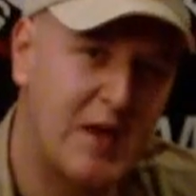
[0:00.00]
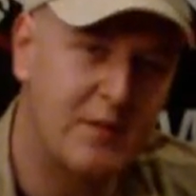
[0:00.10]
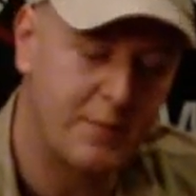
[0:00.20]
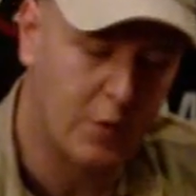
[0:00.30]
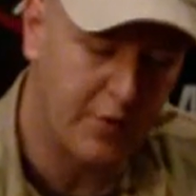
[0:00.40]

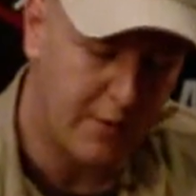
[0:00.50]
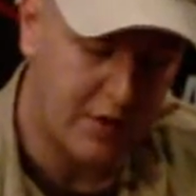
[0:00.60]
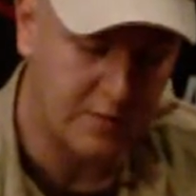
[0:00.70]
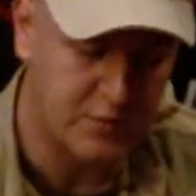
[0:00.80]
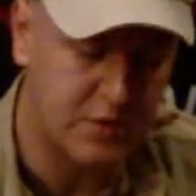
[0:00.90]
bit, although
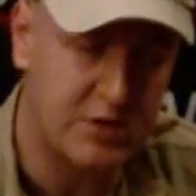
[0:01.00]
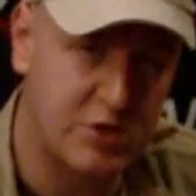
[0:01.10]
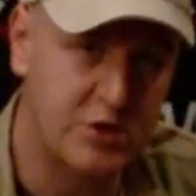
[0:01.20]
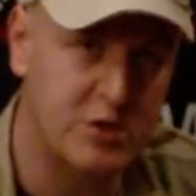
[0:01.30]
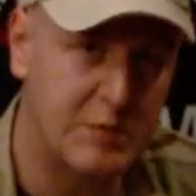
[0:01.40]
it comes with an
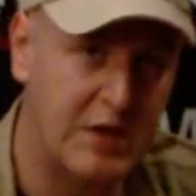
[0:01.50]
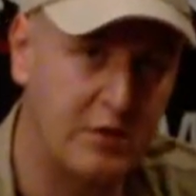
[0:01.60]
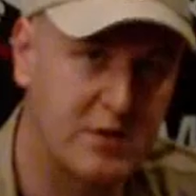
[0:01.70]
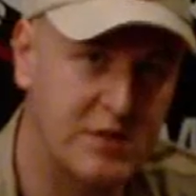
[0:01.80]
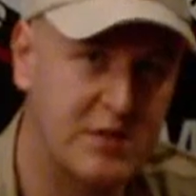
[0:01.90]
instruction
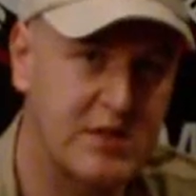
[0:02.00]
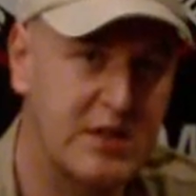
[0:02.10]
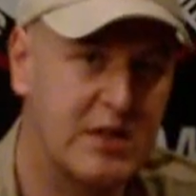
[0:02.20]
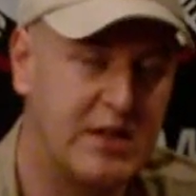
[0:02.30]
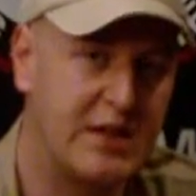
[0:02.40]
manual that's nice
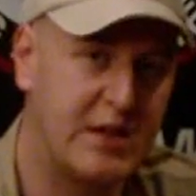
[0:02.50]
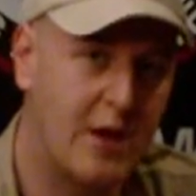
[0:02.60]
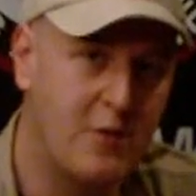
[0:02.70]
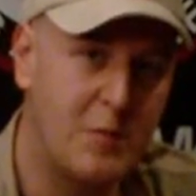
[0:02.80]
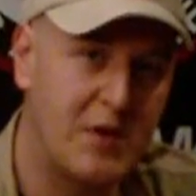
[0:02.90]
and clear, the
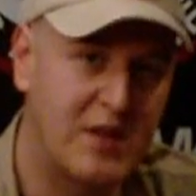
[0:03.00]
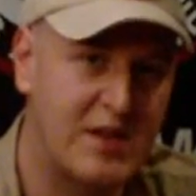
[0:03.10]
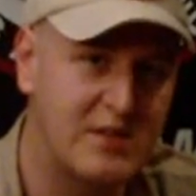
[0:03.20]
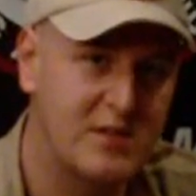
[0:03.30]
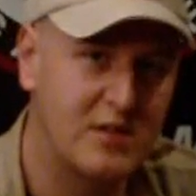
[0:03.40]
only bit
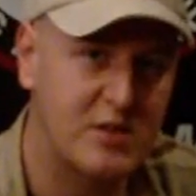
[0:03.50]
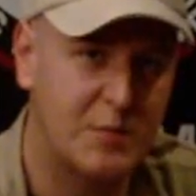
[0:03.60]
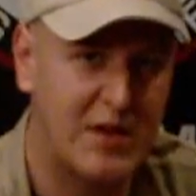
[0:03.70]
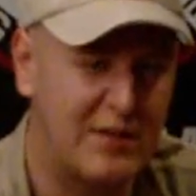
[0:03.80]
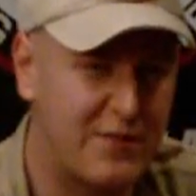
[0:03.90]
that isn't
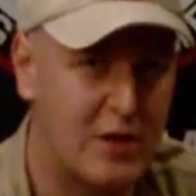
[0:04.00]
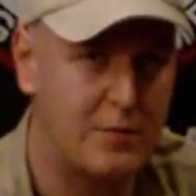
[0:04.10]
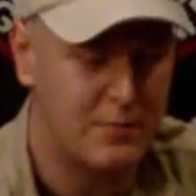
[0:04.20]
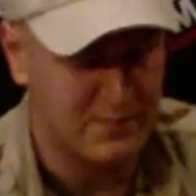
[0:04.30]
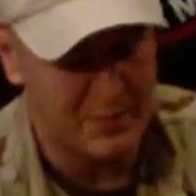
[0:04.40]
explained
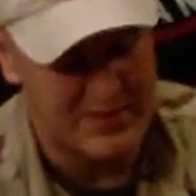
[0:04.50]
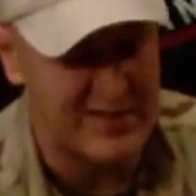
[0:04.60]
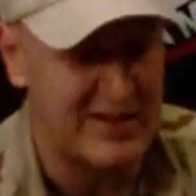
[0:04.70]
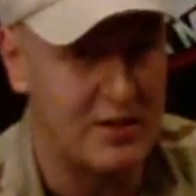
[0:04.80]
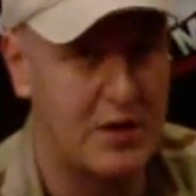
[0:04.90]
very
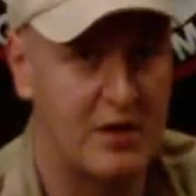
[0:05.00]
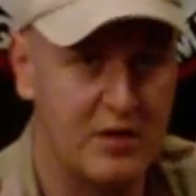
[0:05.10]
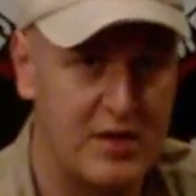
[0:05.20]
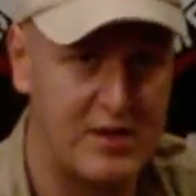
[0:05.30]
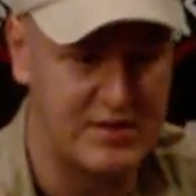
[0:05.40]
particularly
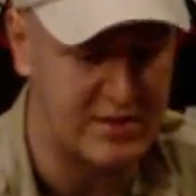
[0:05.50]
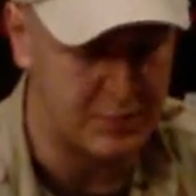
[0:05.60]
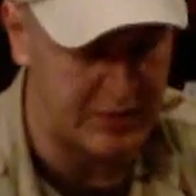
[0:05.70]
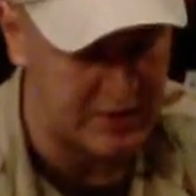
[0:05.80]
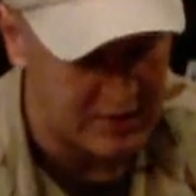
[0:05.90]
well is this
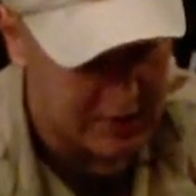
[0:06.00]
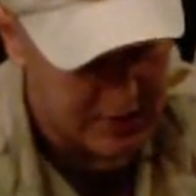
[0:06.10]
bit.